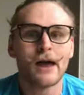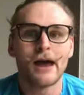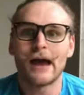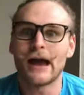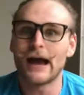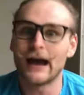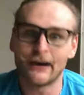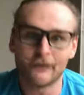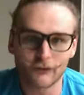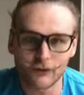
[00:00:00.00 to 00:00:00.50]

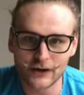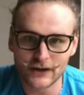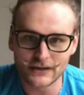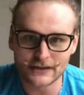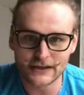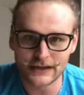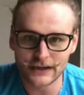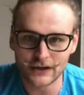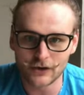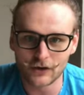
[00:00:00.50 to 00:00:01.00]
every
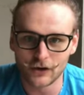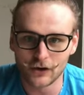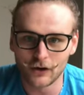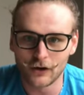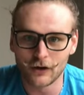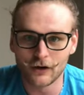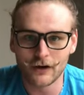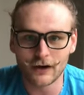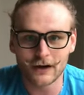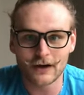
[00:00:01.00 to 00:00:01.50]

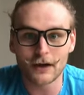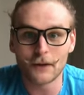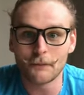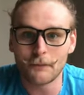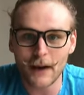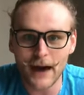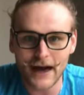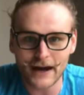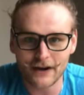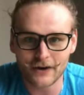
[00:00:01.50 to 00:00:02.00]
single
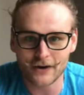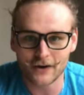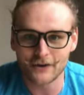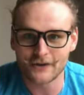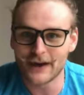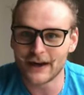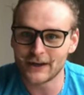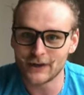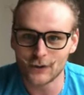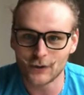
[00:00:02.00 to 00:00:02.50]
competitor
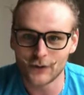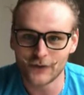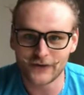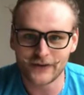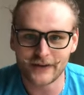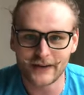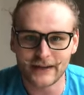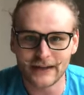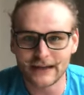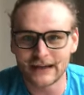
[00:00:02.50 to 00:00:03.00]
that you'll
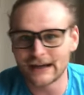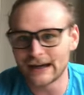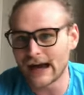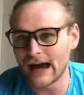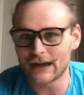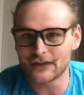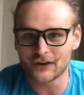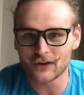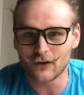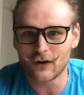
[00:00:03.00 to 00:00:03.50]
see
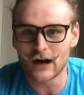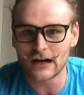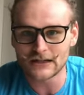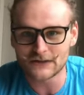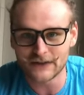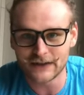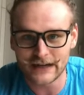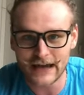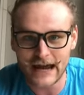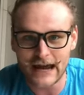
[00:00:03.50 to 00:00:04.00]
at the
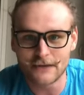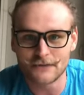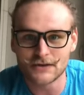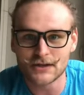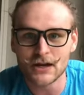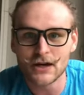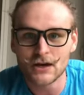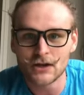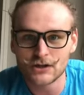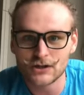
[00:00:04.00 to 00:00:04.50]
CrossFit Games
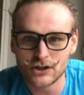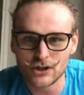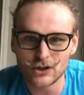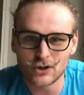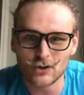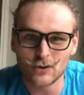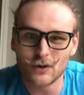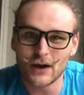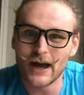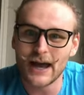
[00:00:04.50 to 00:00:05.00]

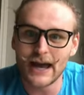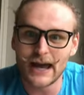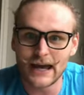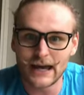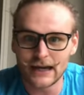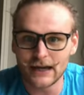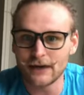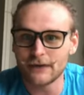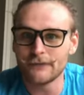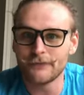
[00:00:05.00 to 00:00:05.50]
do
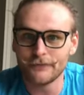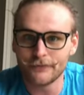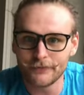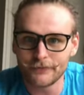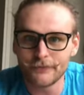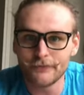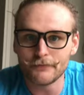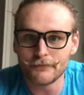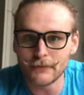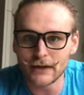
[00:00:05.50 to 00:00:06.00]
a
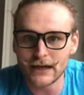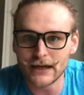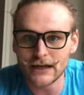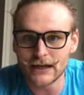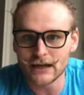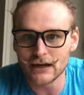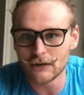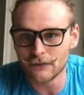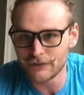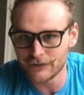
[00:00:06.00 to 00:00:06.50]

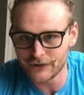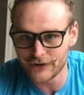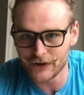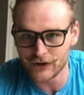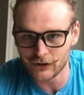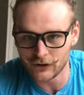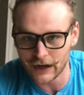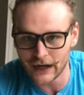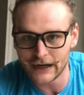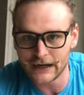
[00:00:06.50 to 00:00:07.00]
medium to
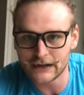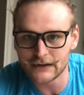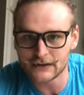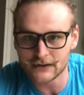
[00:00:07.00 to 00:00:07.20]
light